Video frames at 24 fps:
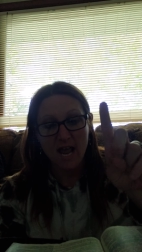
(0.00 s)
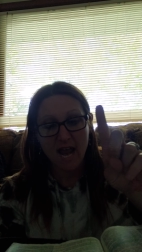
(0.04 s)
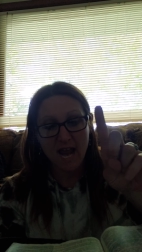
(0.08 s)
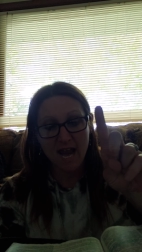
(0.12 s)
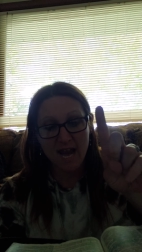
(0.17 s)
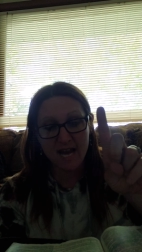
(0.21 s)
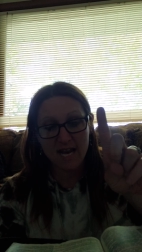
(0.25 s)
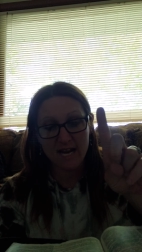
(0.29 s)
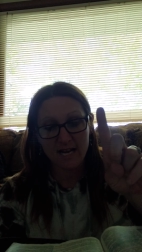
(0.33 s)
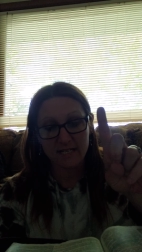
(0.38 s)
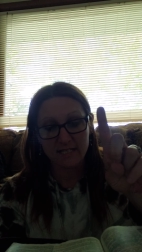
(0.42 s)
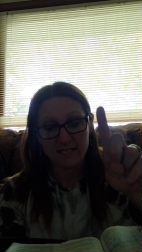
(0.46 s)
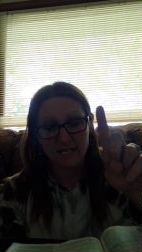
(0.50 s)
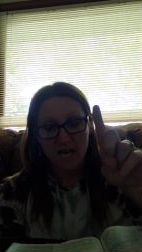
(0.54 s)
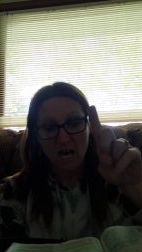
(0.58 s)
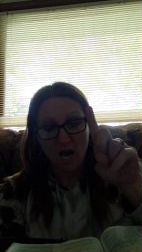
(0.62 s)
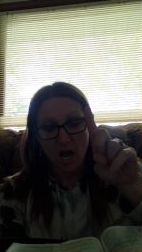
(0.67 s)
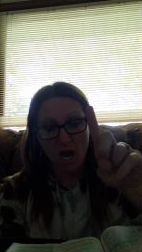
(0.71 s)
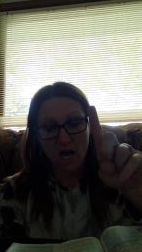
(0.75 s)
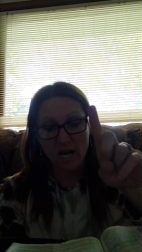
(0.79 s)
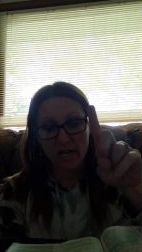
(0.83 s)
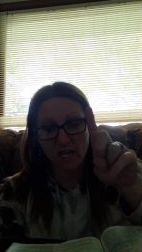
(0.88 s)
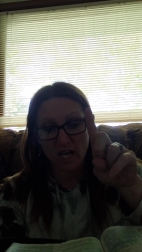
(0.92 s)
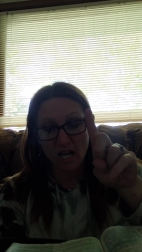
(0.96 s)
And
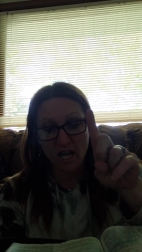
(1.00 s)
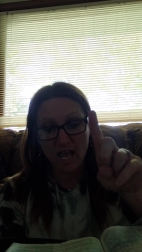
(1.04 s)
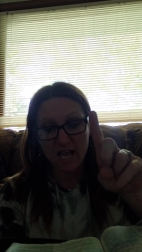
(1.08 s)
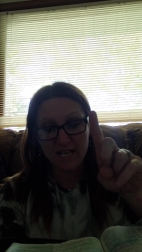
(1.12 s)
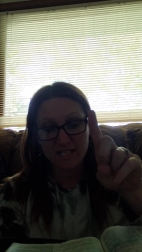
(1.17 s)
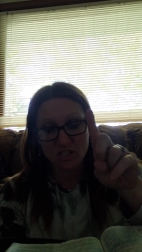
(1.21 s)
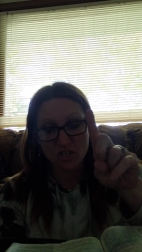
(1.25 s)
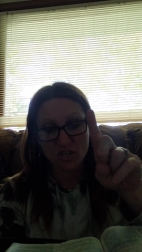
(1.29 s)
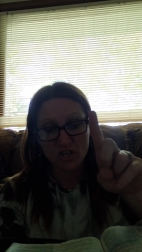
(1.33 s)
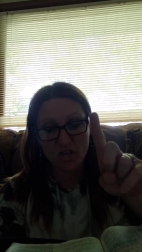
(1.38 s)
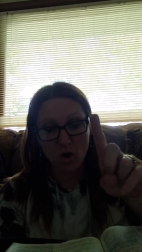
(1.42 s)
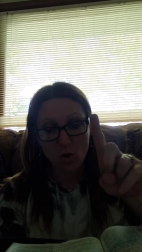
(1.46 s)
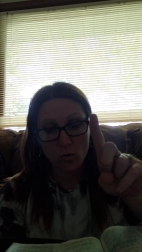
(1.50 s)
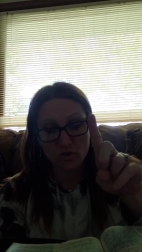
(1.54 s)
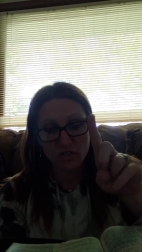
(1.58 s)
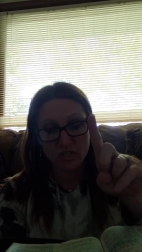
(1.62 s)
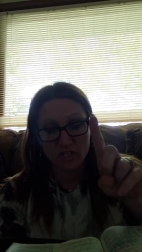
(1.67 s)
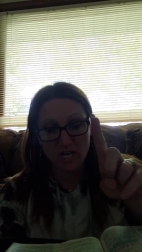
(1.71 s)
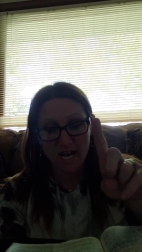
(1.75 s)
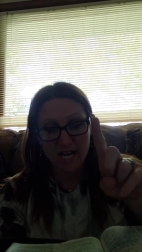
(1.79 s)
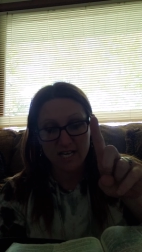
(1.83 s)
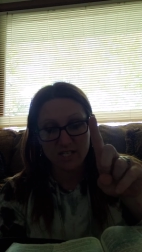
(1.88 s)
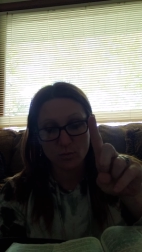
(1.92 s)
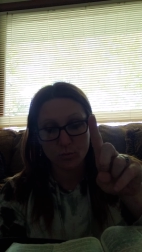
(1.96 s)
unless those
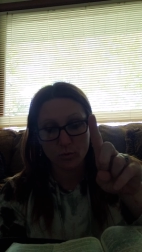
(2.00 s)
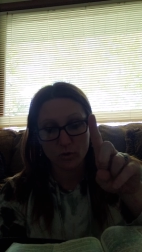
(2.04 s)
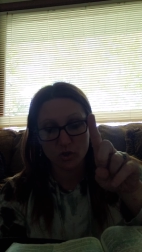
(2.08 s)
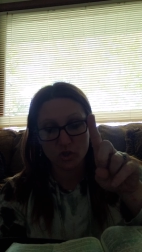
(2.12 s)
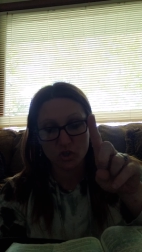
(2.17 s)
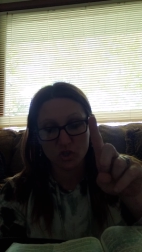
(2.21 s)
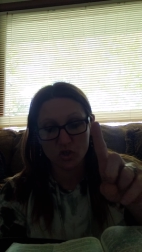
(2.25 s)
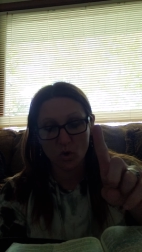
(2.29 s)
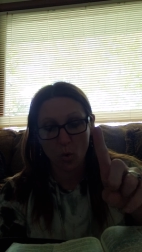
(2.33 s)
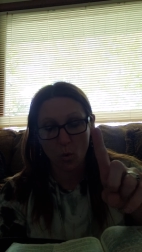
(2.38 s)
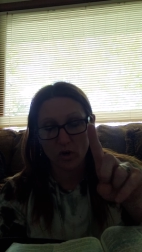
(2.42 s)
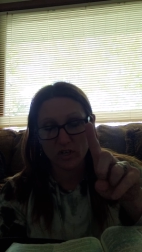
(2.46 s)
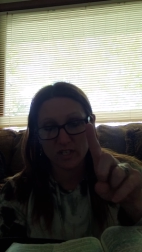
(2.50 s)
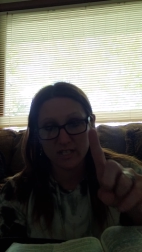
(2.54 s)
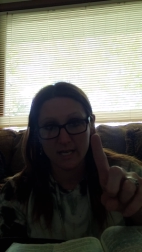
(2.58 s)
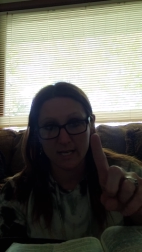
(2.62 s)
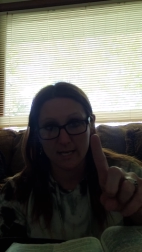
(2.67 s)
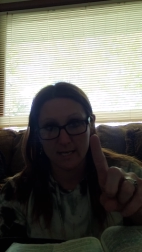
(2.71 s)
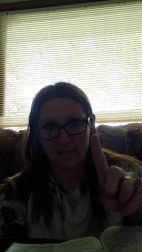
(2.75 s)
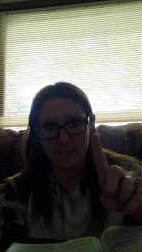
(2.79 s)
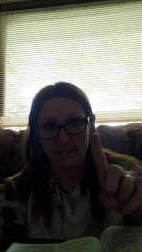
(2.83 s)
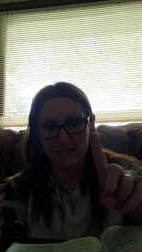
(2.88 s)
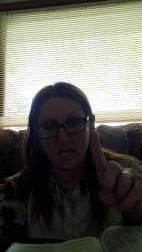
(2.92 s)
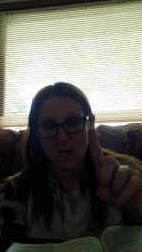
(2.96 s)
days were
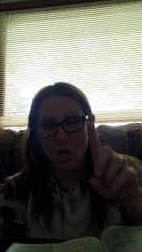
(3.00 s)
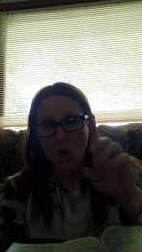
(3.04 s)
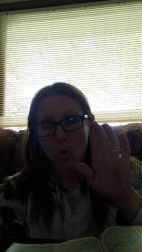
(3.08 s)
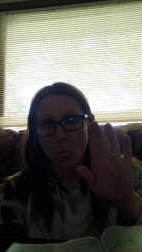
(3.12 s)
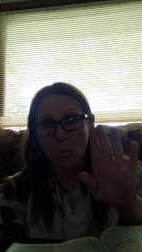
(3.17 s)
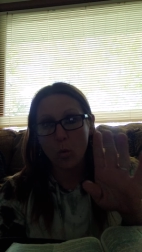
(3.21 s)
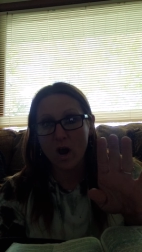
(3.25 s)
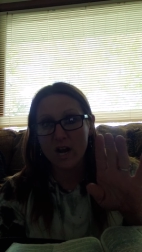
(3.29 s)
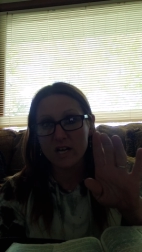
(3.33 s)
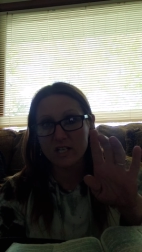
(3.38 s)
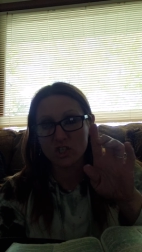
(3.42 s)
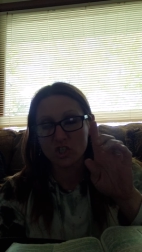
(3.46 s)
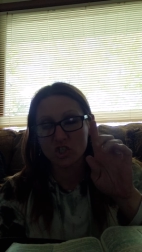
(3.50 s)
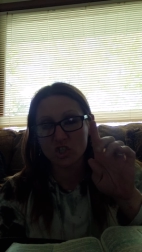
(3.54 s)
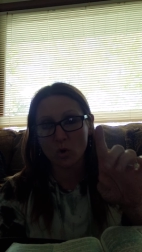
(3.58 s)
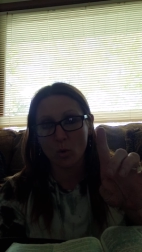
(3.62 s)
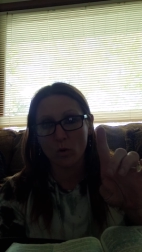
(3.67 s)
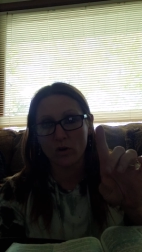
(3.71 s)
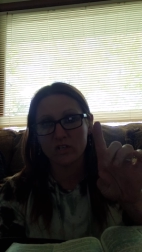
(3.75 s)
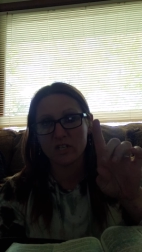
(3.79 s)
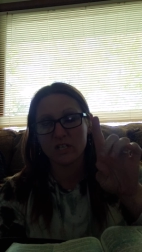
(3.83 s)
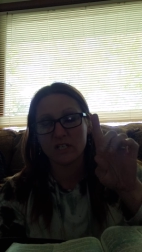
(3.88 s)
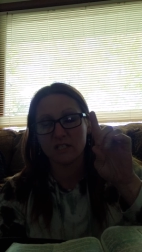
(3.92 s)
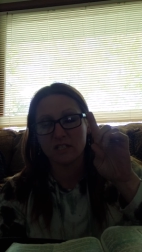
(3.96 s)
shortened, what
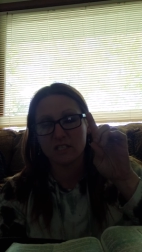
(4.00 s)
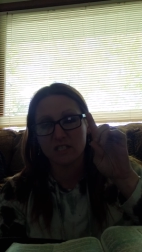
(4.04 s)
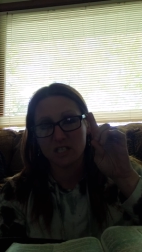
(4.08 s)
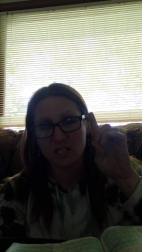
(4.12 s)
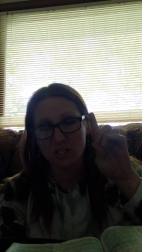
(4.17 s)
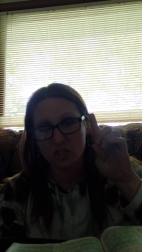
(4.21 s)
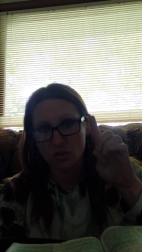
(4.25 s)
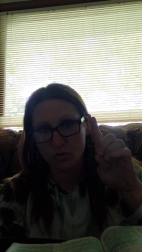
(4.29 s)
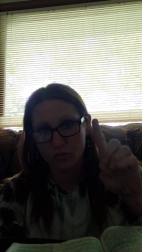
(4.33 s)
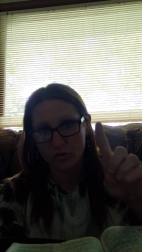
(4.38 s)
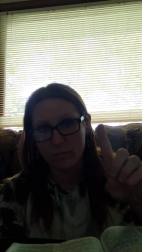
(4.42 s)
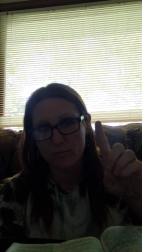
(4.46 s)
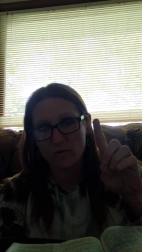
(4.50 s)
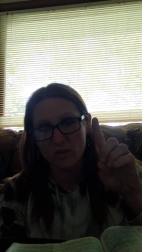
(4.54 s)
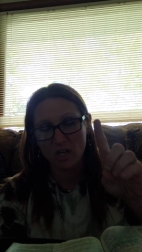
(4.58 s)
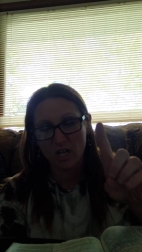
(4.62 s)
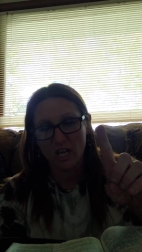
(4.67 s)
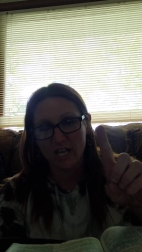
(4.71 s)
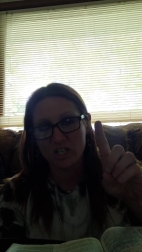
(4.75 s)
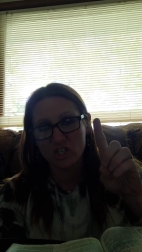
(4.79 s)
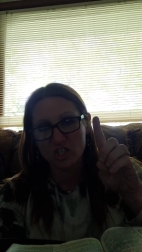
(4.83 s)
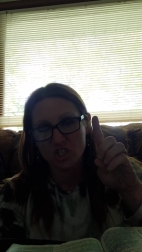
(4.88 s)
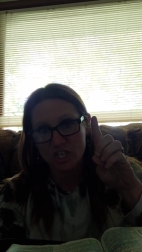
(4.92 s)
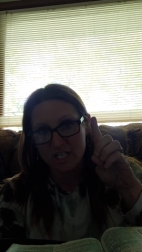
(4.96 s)
shortens the
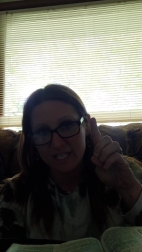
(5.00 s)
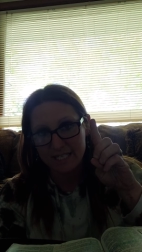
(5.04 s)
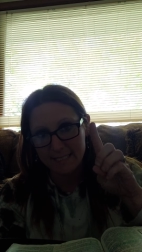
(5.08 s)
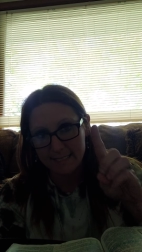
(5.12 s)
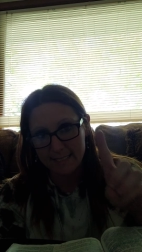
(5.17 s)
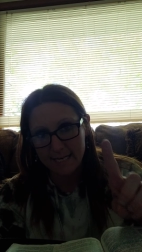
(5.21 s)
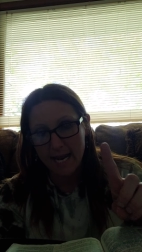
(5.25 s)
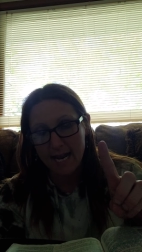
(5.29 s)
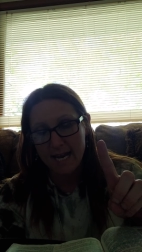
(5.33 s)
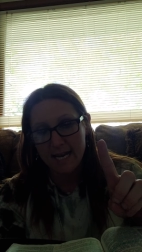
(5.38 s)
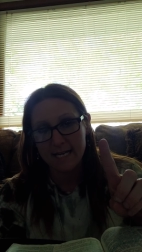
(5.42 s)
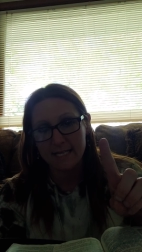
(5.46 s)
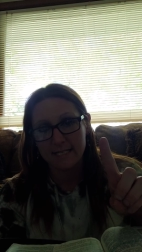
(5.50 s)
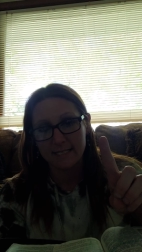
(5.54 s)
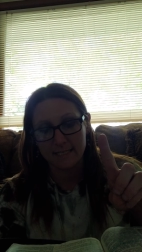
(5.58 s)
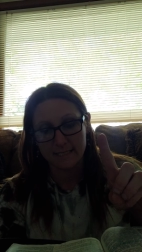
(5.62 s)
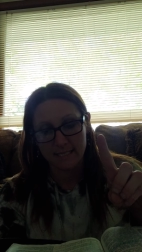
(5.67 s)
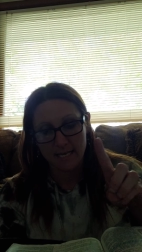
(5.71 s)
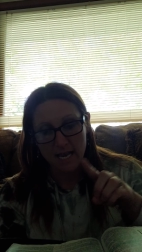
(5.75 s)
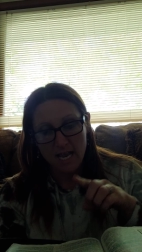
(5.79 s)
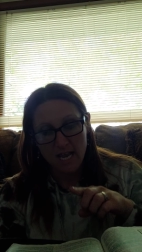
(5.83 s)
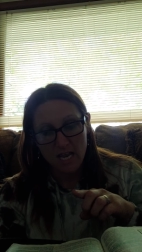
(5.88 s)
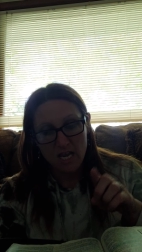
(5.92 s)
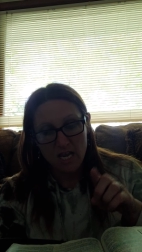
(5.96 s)
tribulation days?